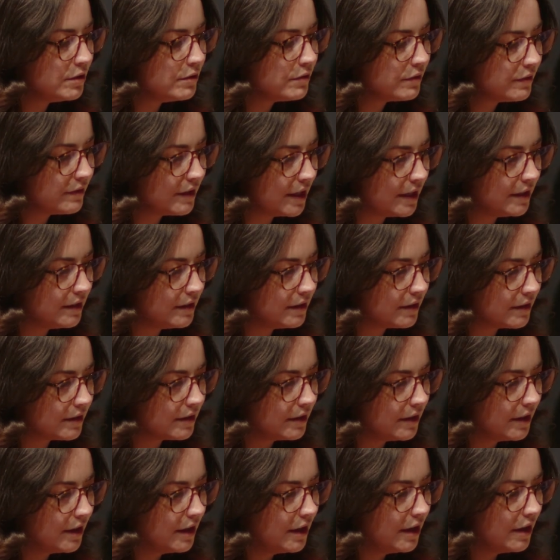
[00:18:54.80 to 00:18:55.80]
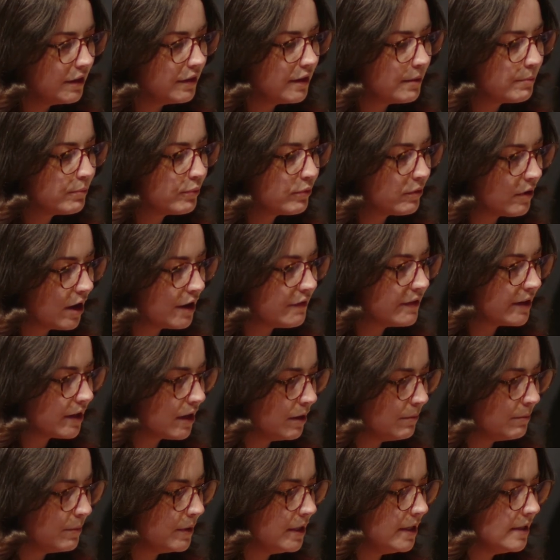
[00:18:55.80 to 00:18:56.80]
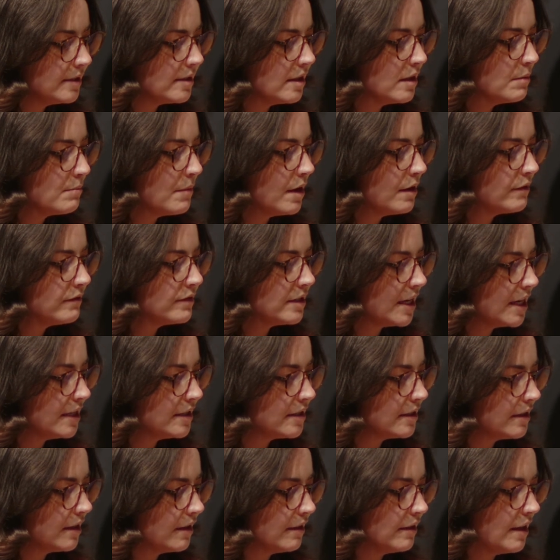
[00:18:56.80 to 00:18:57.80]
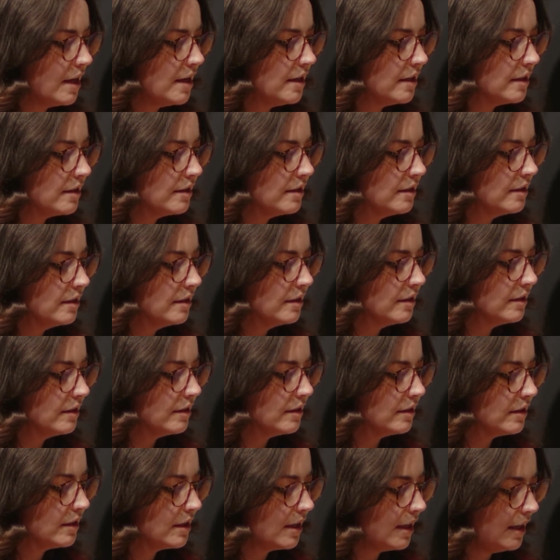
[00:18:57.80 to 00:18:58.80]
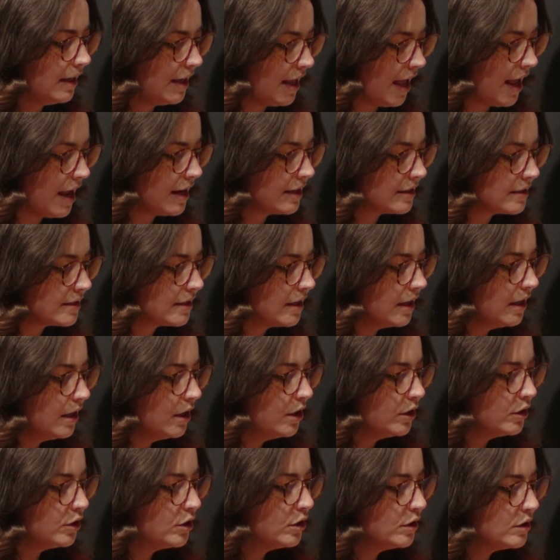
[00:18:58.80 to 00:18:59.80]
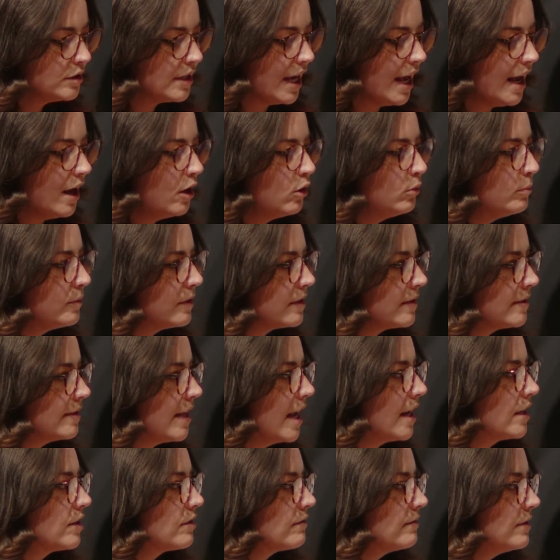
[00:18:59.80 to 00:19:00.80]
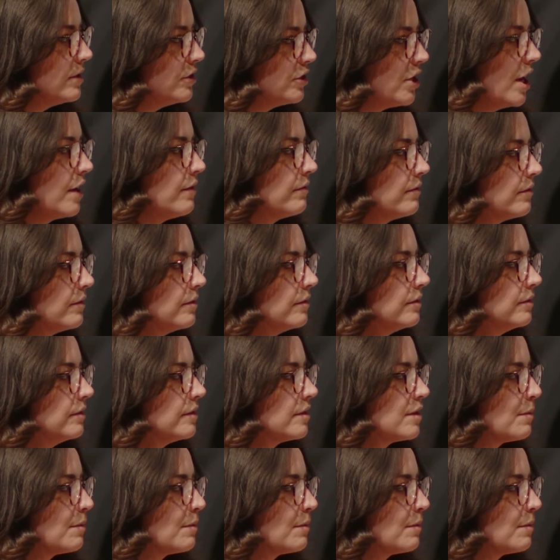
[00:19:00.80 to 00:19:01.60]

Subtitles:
think that private companies and the amount of data that they can collect could help the sector in general to